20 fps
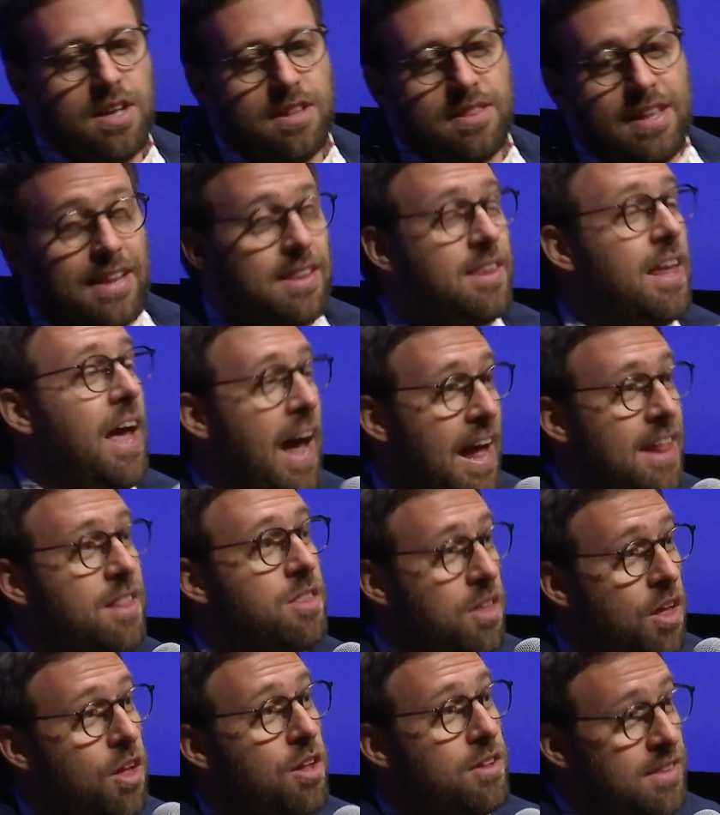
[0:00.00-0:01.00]
that
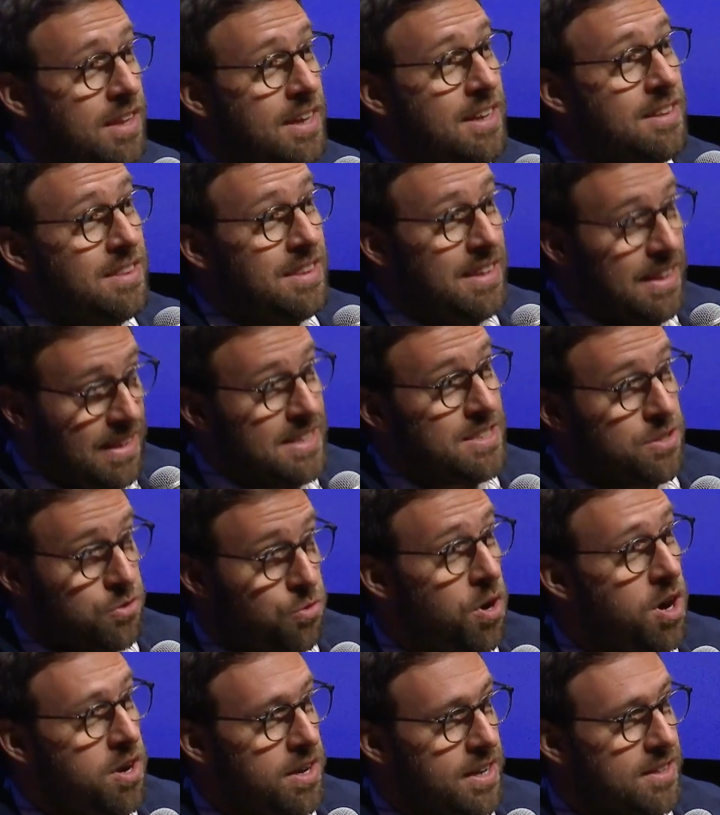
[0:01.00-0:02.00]
they
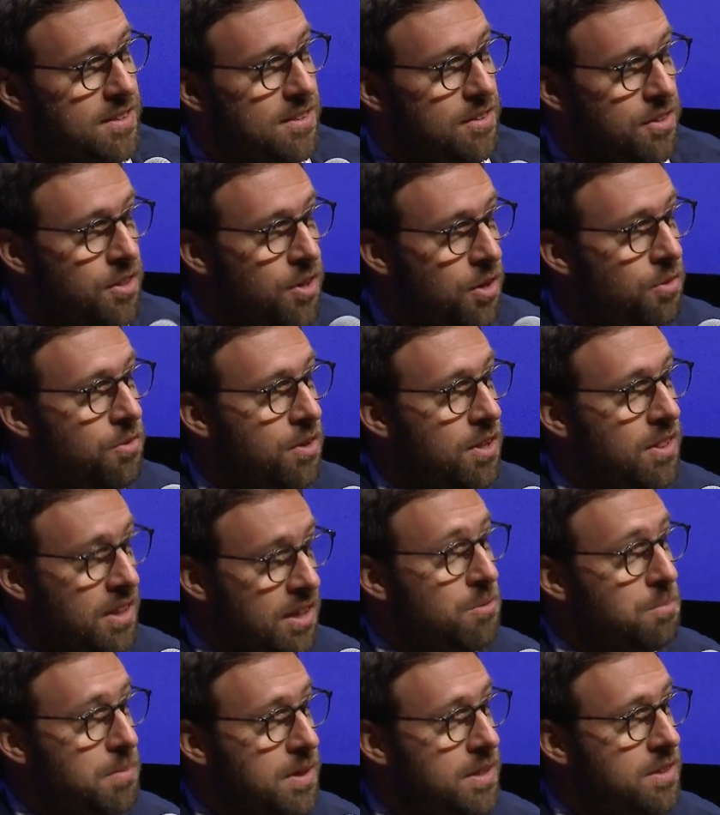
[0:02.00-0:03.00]
destroy it, a
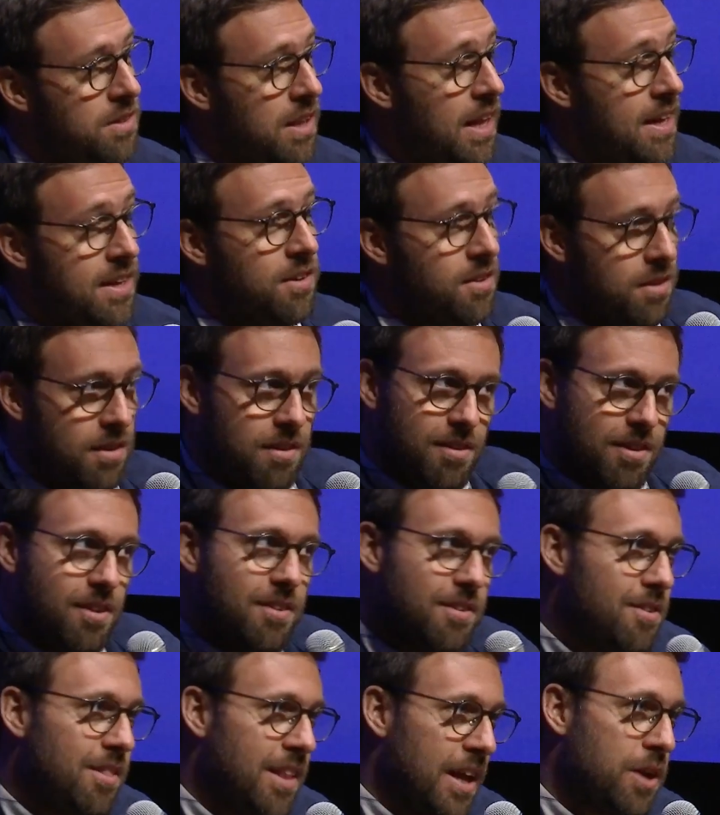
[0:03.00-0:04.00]
little bit,
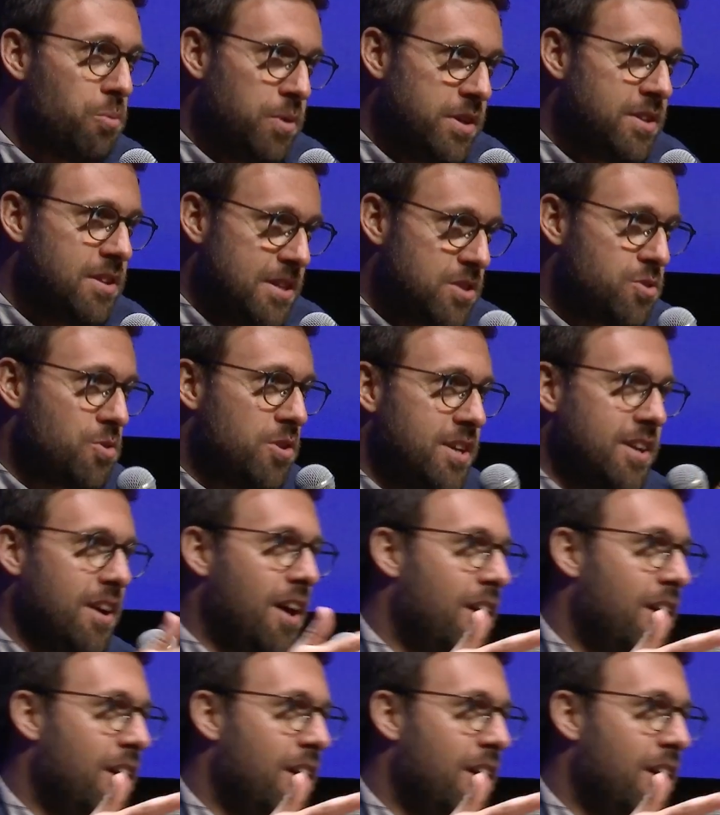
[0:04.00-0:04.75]
like we destroying